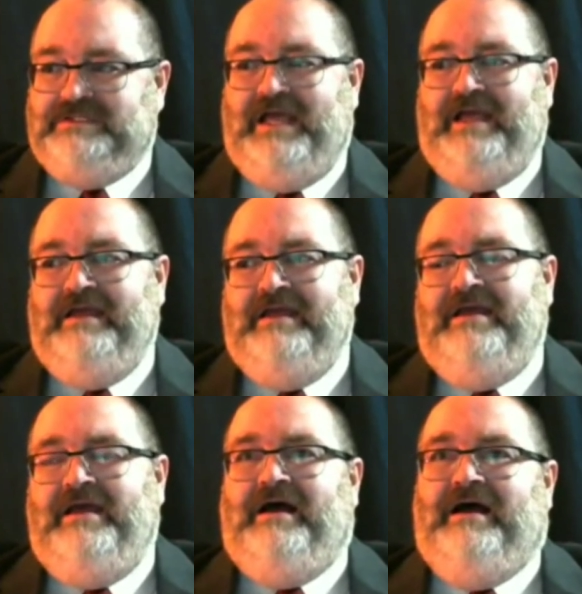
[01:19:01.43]
say,
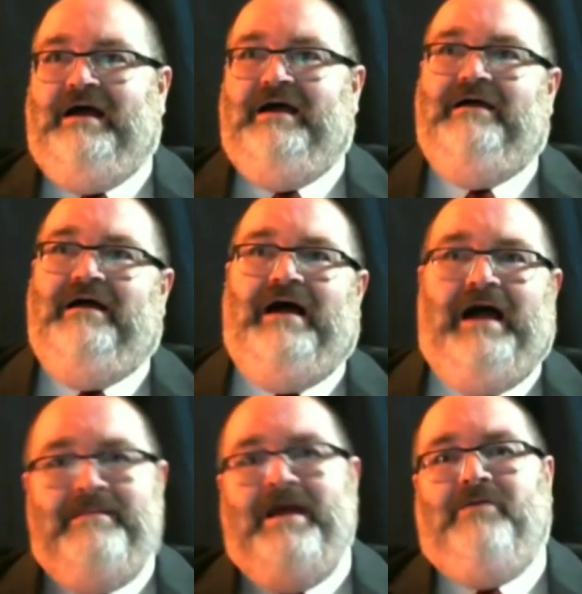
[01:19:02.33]

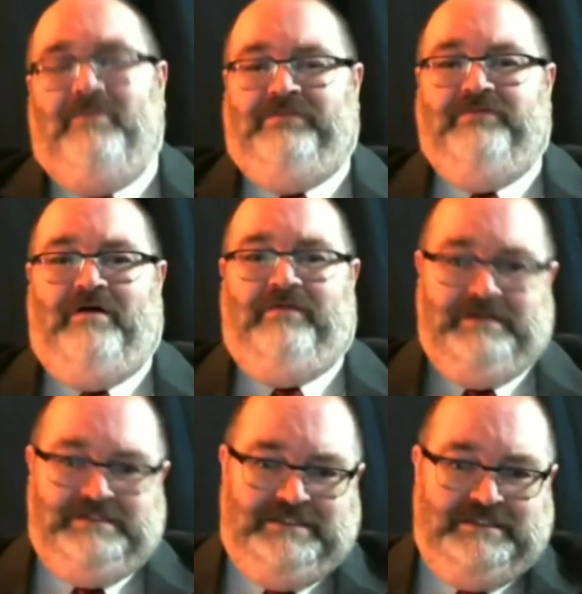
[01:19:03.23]
I'm not going through all
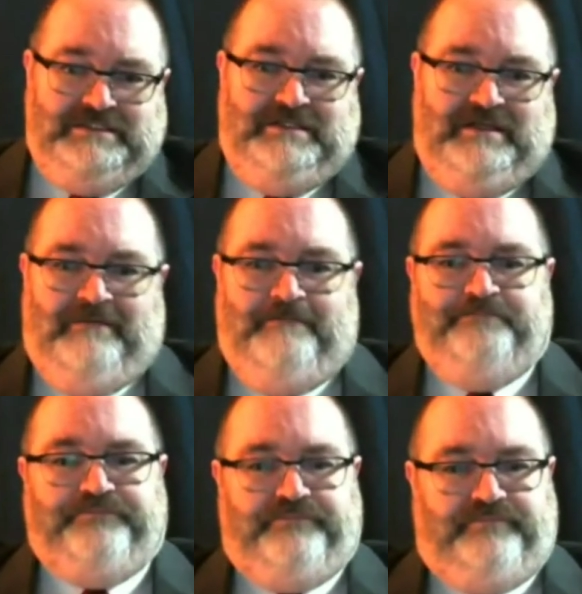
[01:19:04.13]
this just to
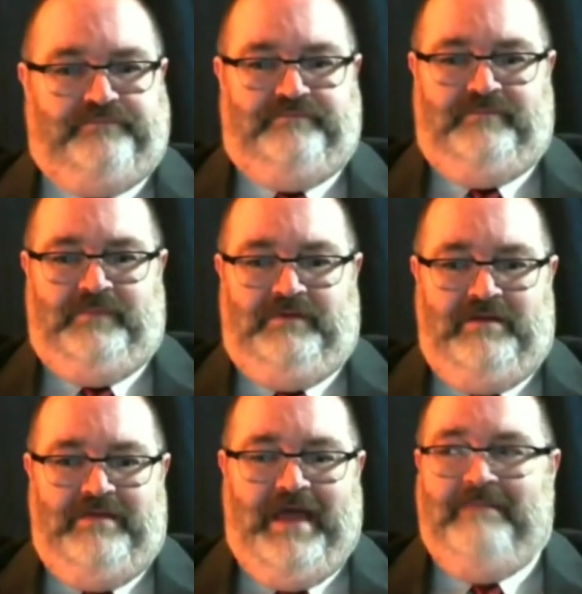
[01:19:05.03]

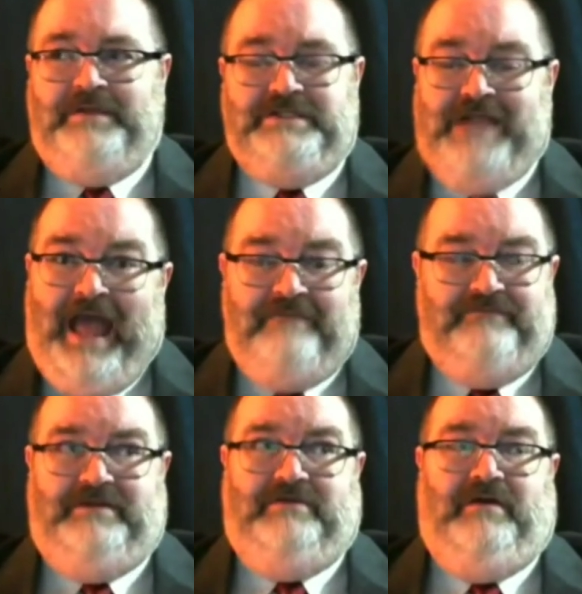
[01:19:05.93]
do that. But you
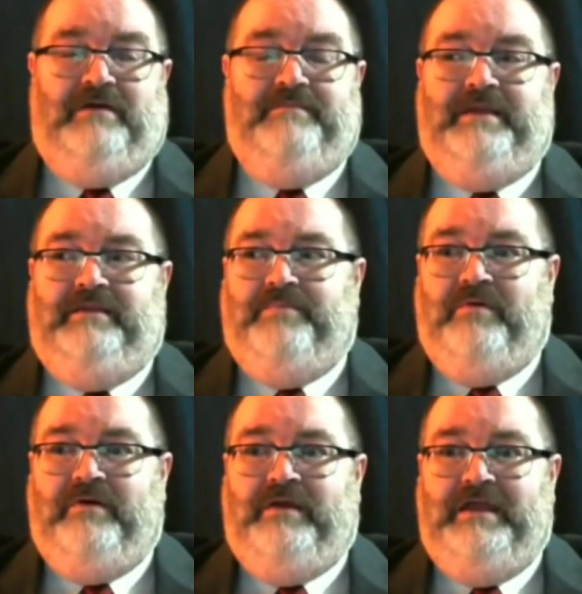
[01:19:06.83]
have to. I mean, the
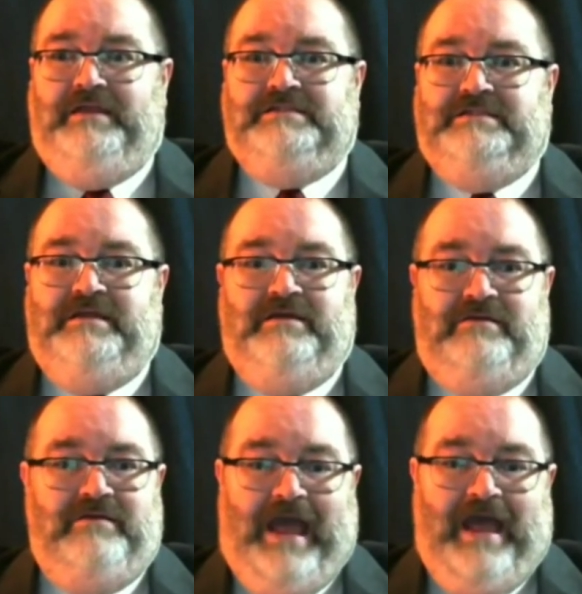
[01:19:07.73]
poor kids,
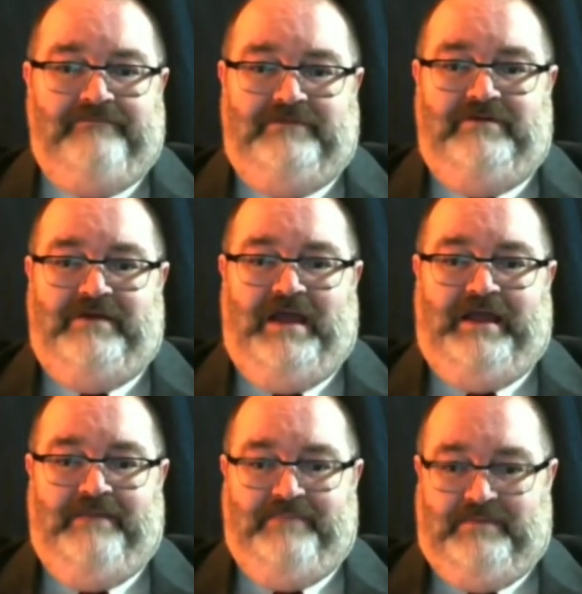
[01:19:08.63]
you have to. Right. You got to keep